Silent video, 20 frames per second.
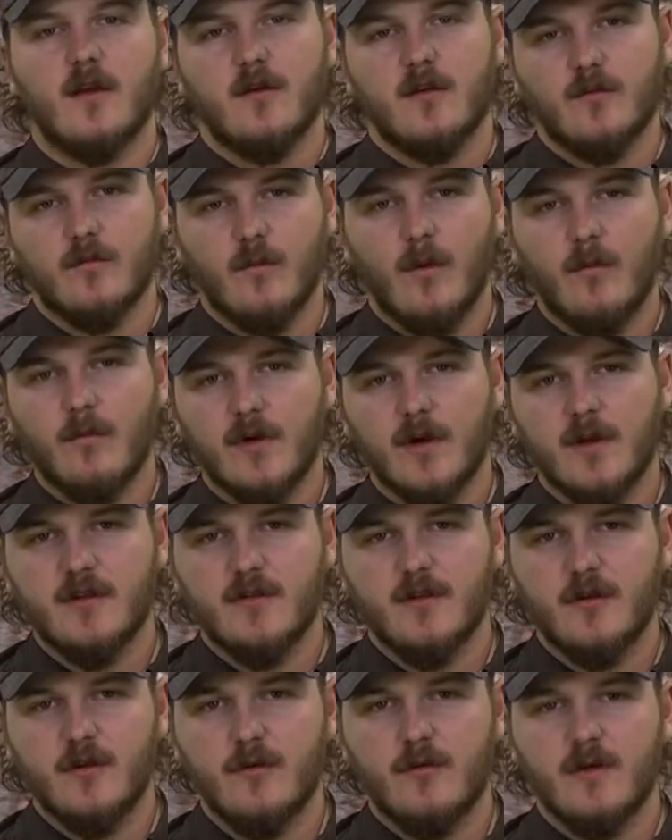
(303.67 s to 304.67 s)
So what we're to
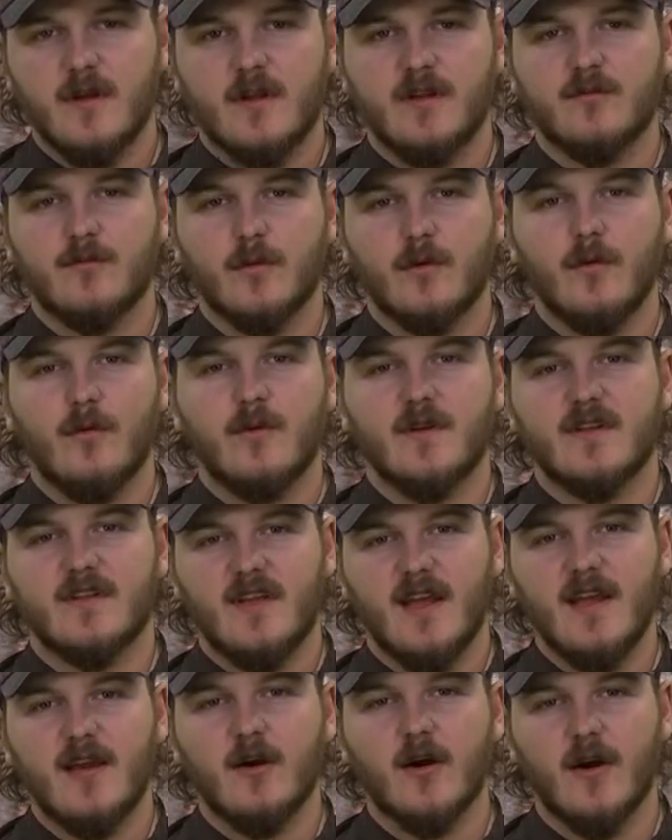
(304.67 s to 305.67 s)
do is we're going to
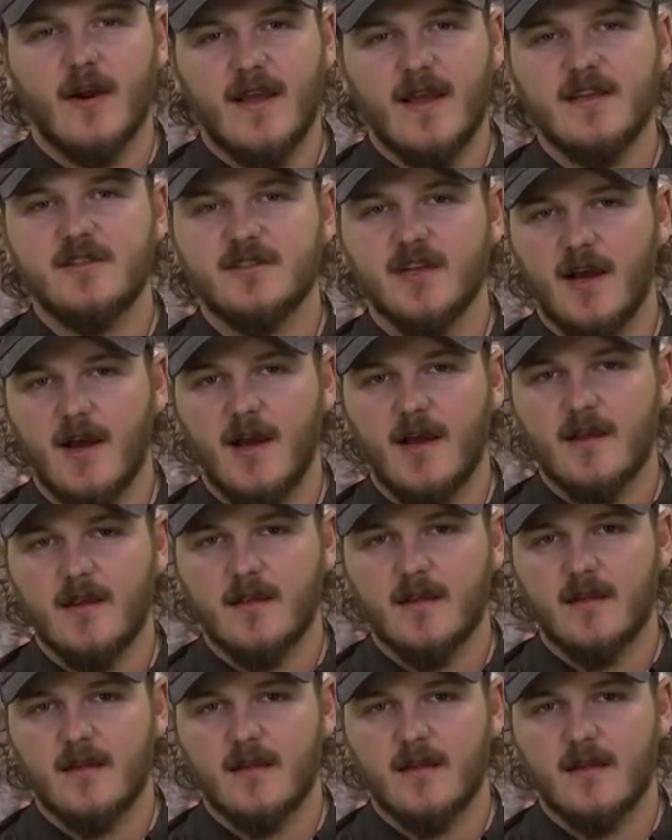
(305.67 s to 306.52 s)
take our HI